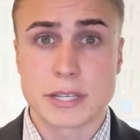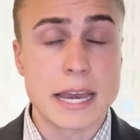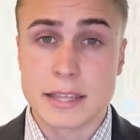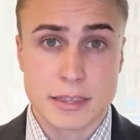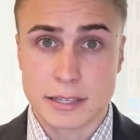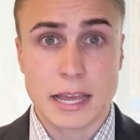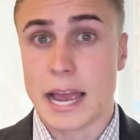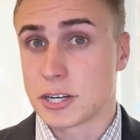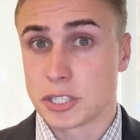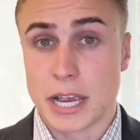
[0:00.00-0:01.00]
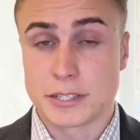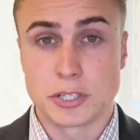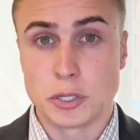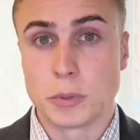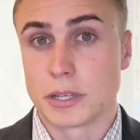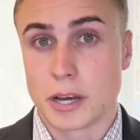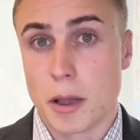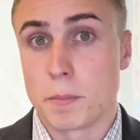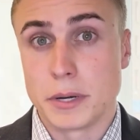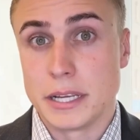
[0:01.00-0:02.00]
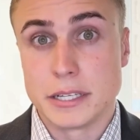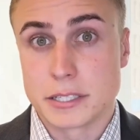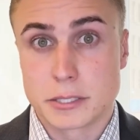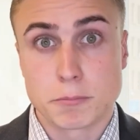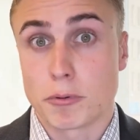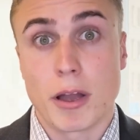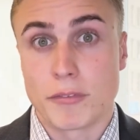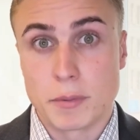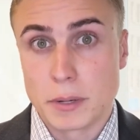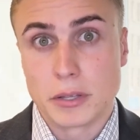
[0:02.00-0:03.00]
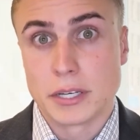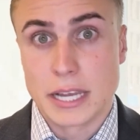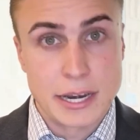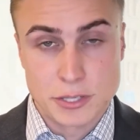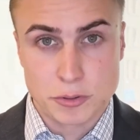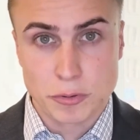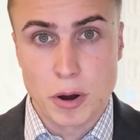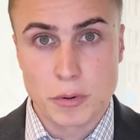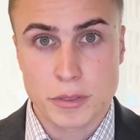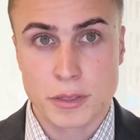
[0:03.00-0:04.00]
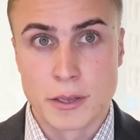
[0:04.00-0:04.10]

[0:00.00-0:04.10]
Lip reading: anything that actually has to do with the company's profitability and its growth.